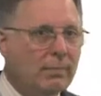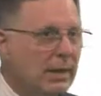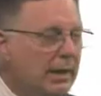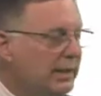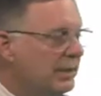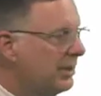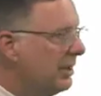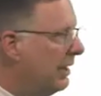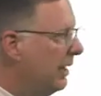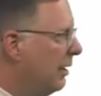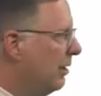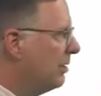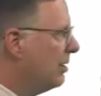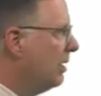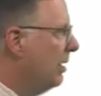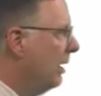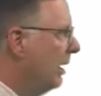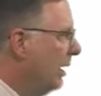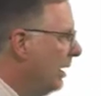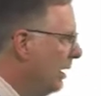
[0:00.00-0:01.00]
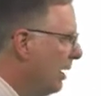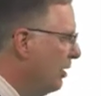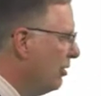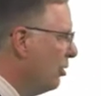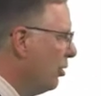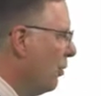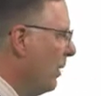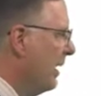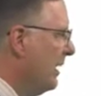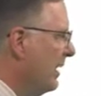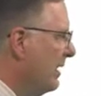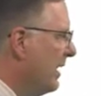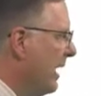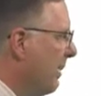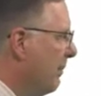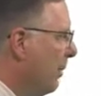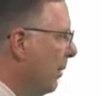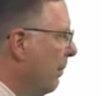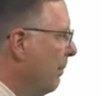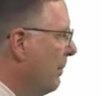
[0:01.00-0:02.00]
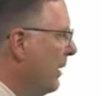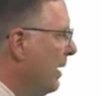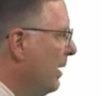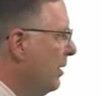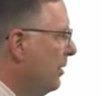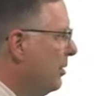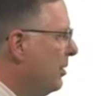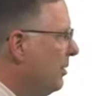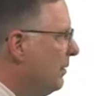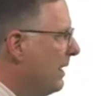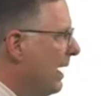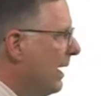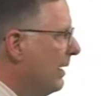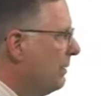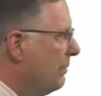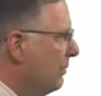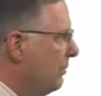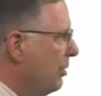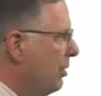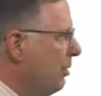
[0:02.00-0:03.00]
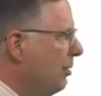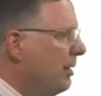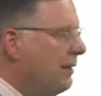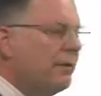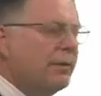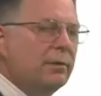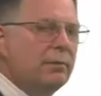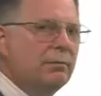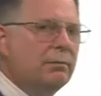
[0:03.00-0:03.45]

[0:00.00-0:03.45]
See, here's a great example. You've got two different